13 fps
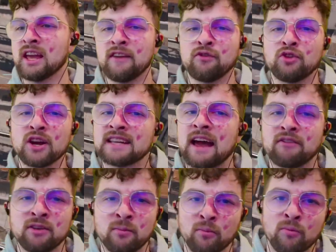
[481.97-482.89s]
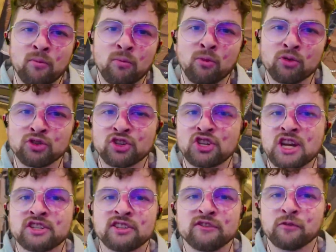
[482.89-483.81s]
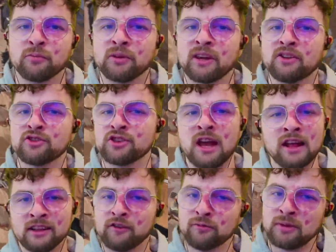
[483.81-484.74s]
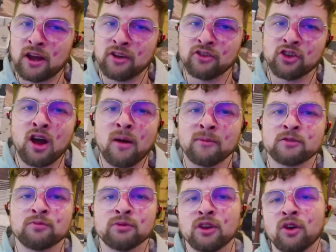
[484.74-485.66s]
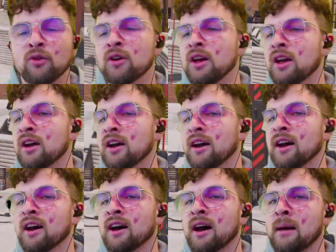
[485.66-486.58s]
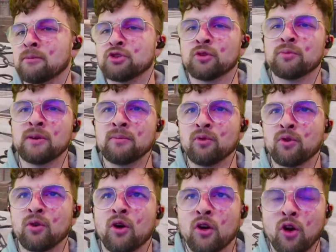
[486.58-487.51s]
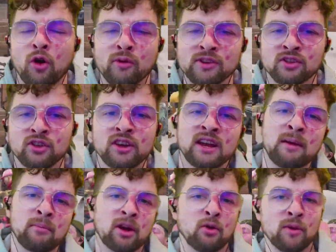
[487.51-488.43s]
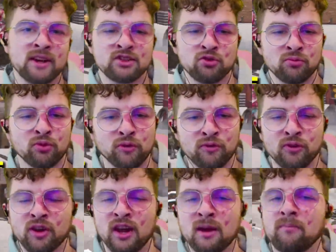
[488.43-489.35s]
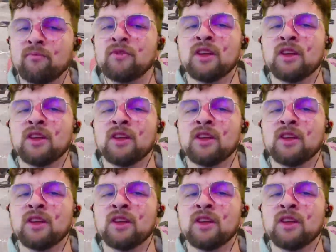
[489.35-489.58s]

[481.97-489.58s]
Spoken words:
If you guys have any more suggestions for players, leave them down in the comments below. I'm sure people are always looking at better ways to improve their game.